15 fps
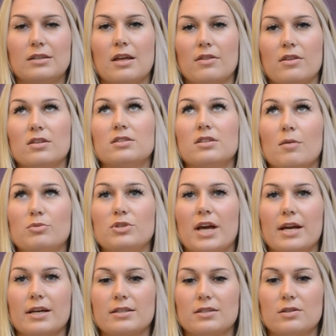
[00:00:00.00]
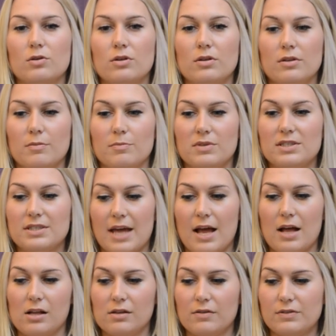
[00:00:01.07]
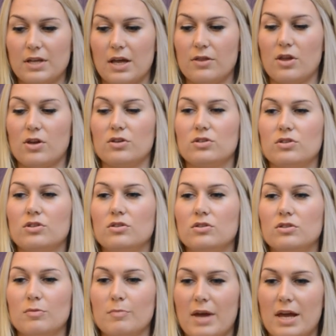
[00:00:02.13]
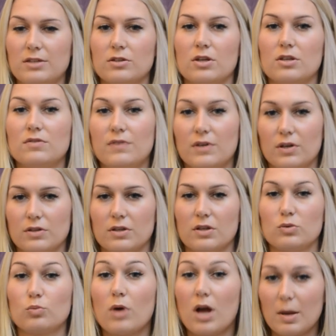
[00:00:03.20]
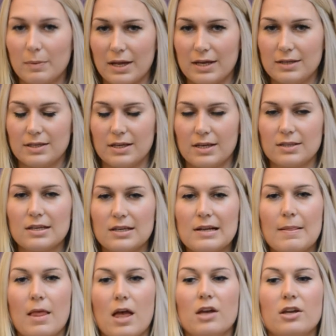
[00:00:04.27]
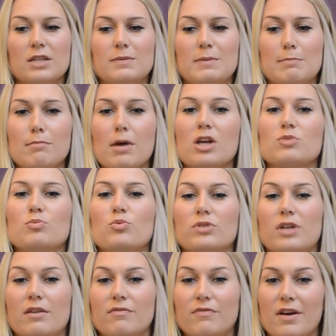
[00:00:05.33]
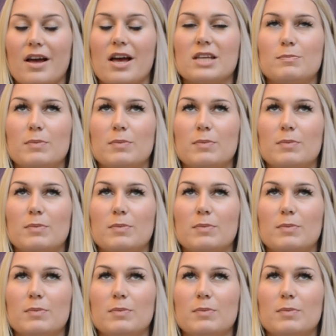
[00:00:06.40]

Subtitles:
then the subjects themselves and those domains and those fields and those workplaces are going to be much more diverse,